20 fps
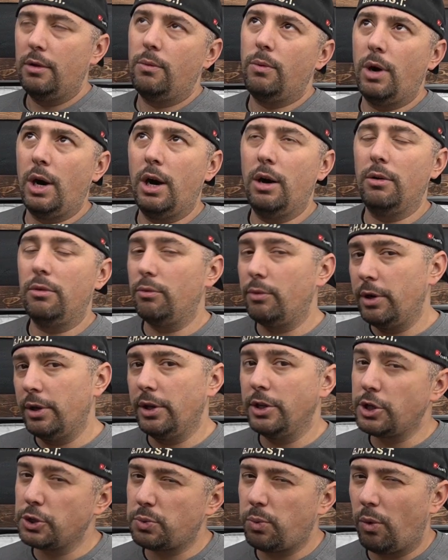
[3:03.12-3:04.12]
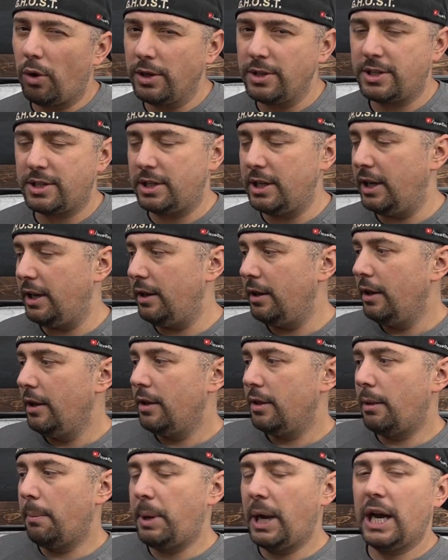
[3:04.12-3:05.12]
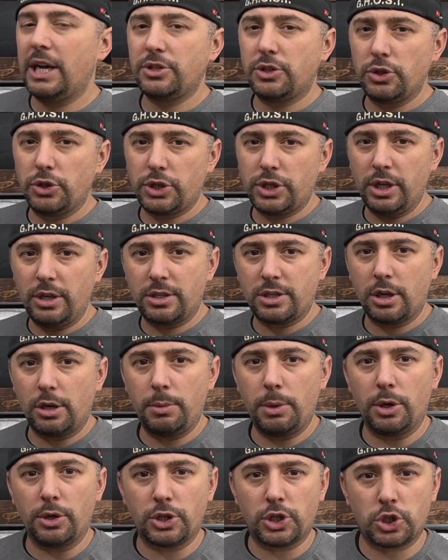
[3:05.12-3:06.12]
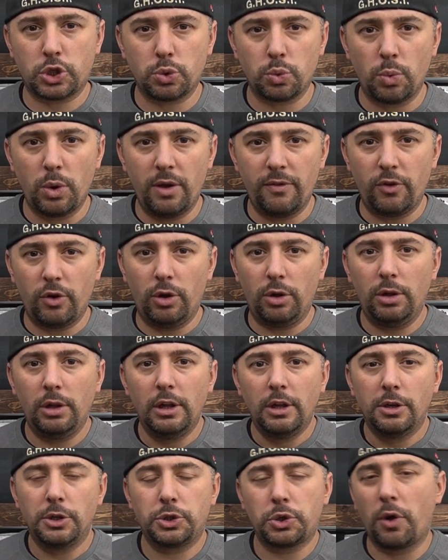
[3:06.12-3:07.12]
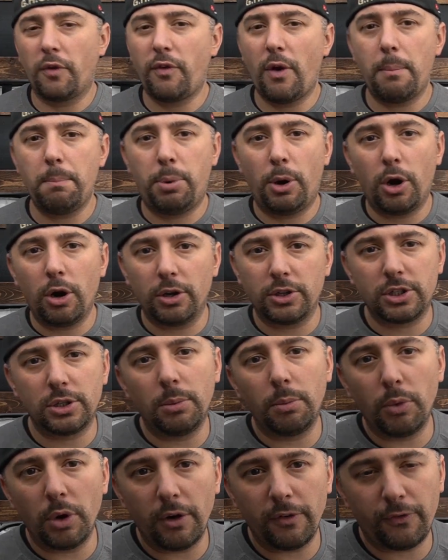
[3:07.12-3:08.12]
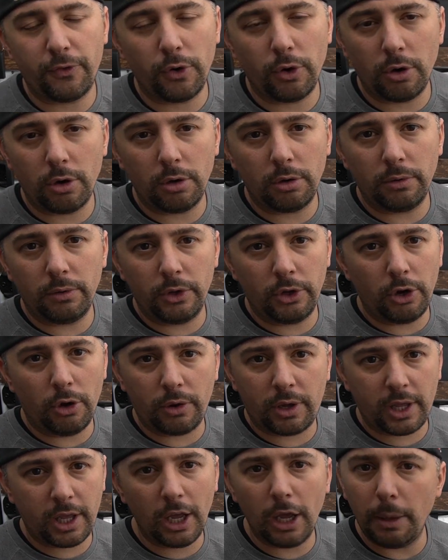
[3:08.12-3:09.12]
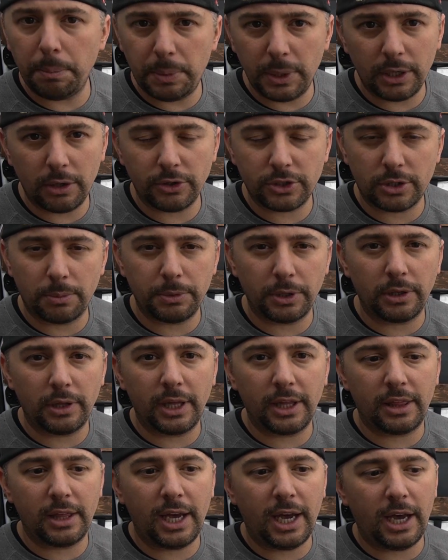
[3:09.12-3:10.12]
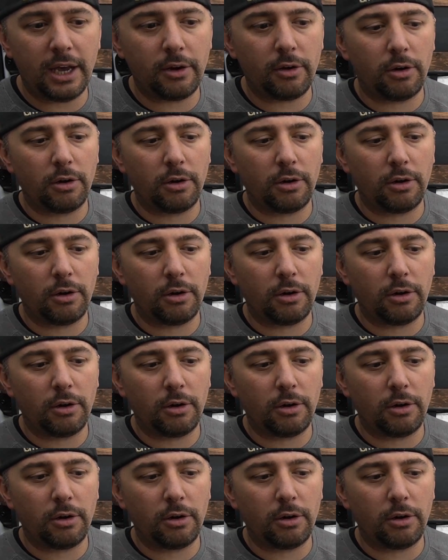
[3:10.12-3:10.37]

Well, really just one seat. The passenger seat is going to be on a swivel, so if I'm parked somewhere for, camping or something like that,